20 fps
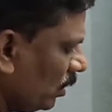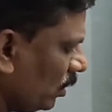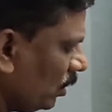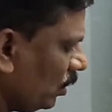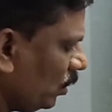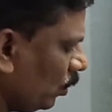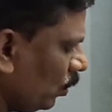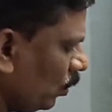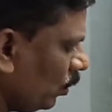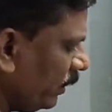
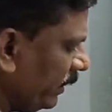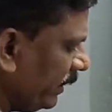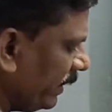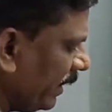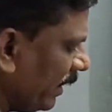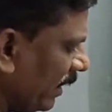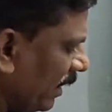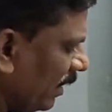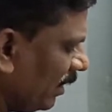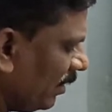two
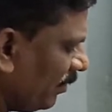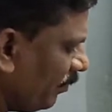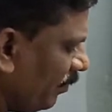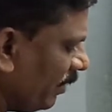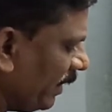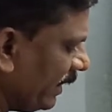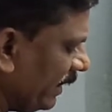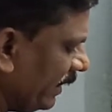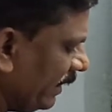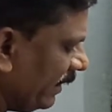L
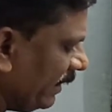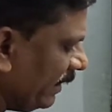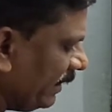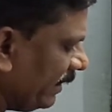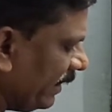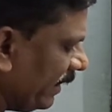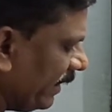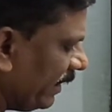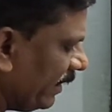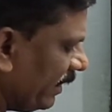by
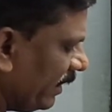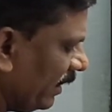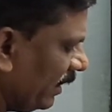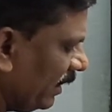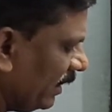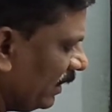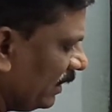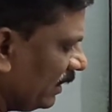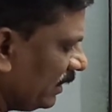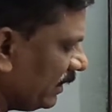A
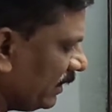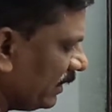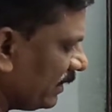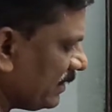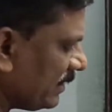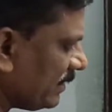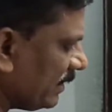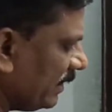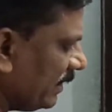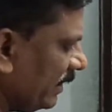
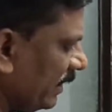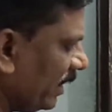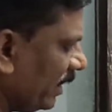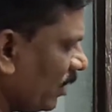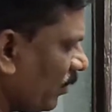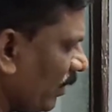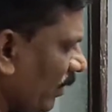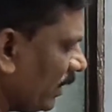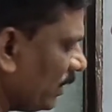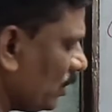is
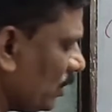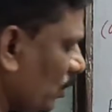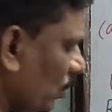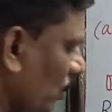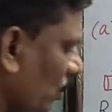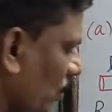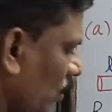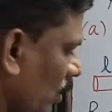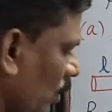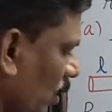equal
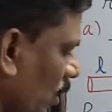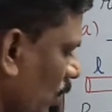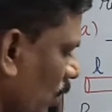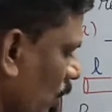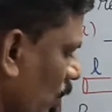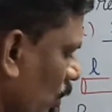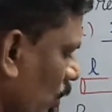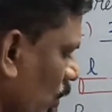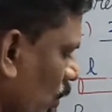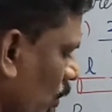to
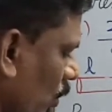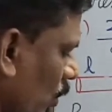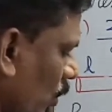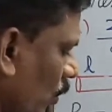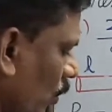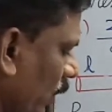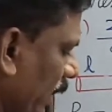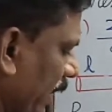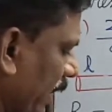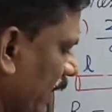rho
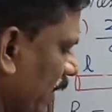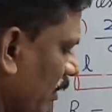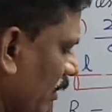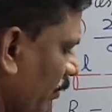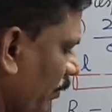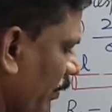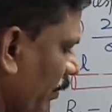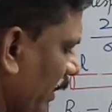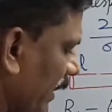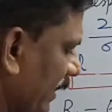one
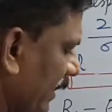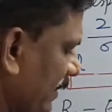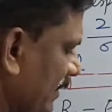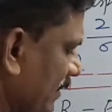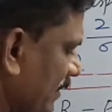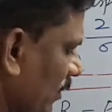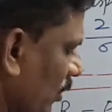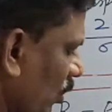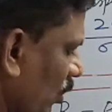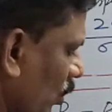plus
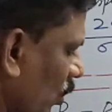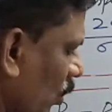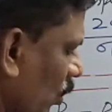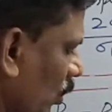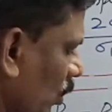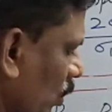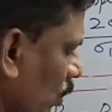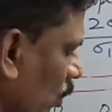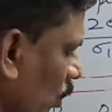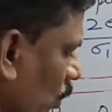rho
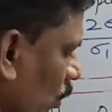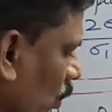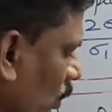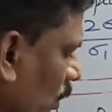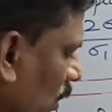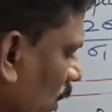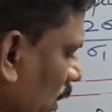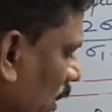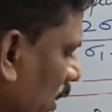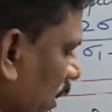two
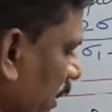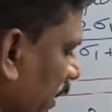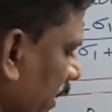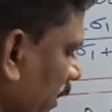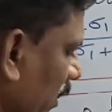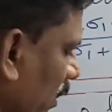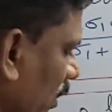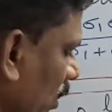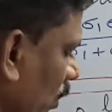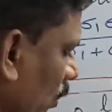
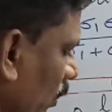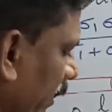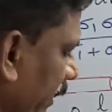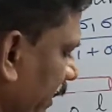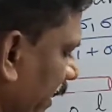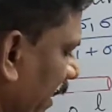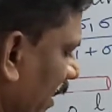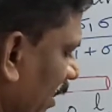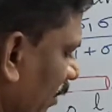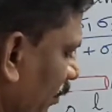into
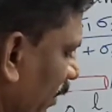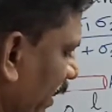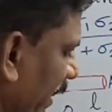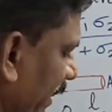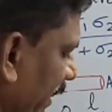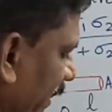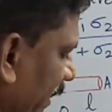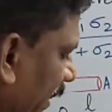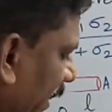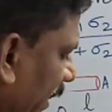L by
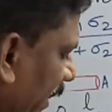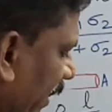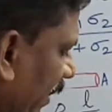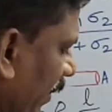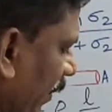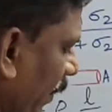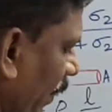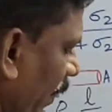A.